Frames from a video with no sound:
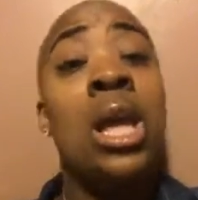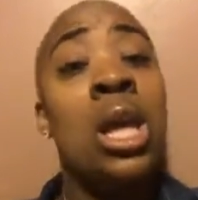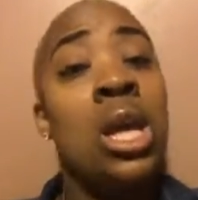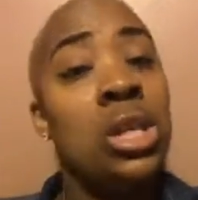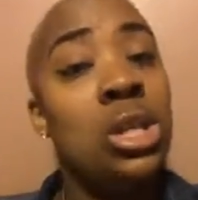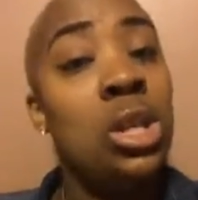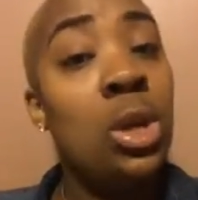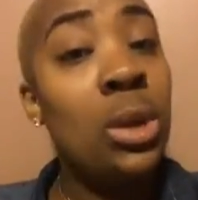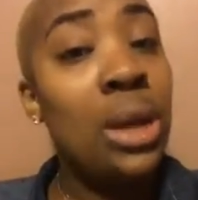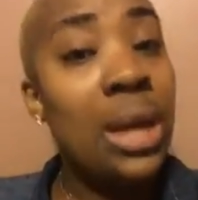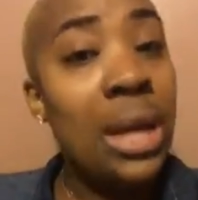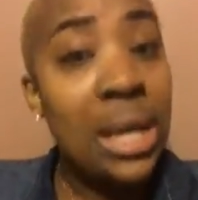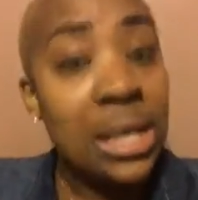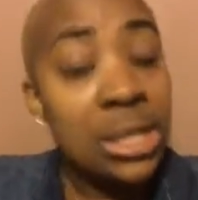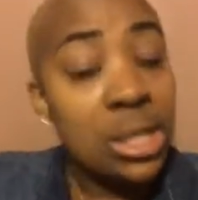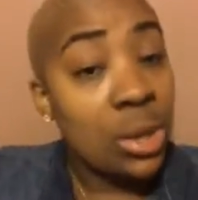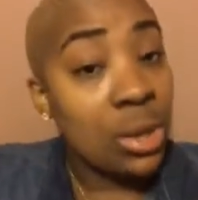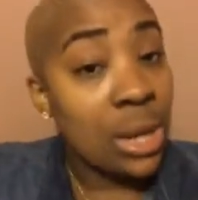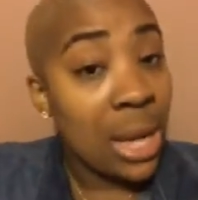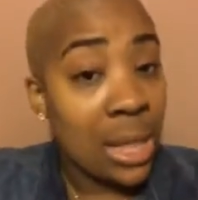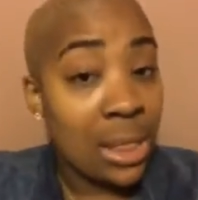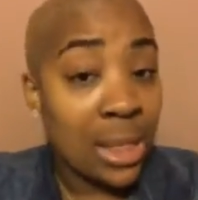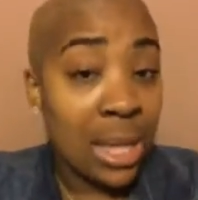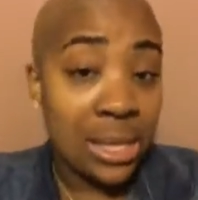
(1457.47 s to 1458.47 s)
So yeah, so
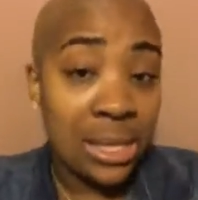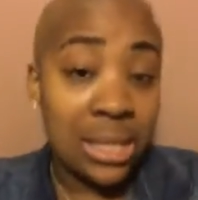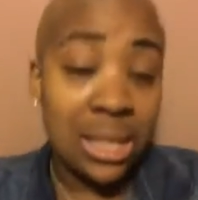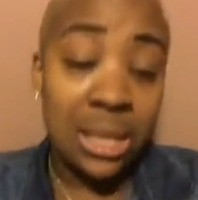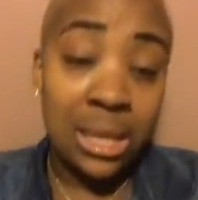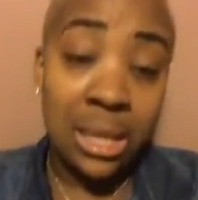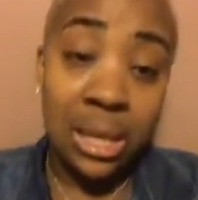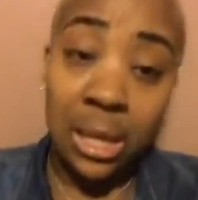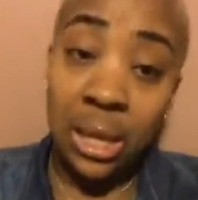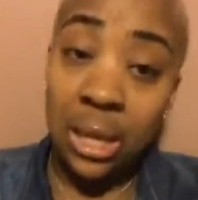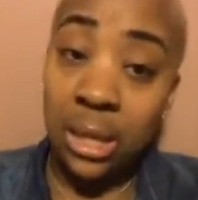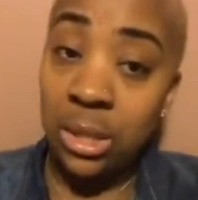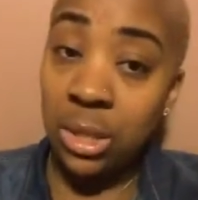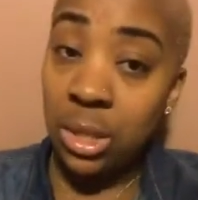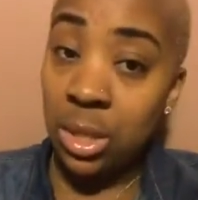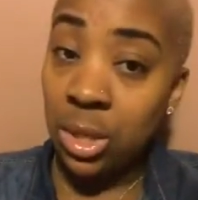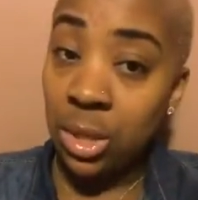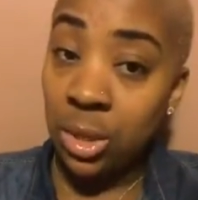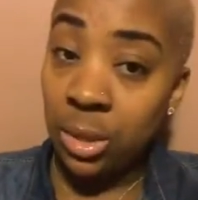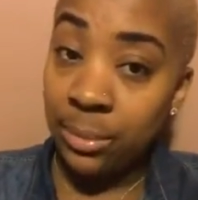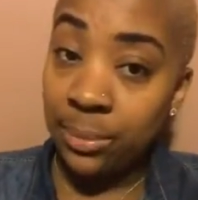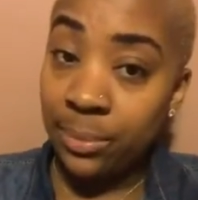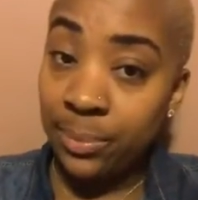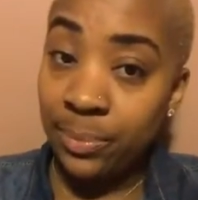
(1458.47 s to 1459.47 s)
now that's a thing
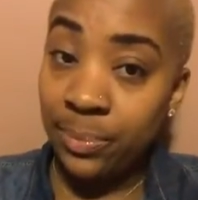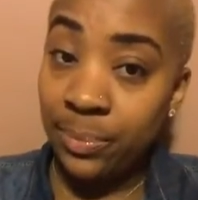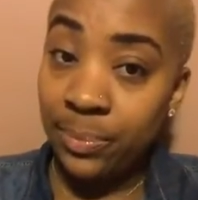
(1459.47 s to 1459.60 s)
too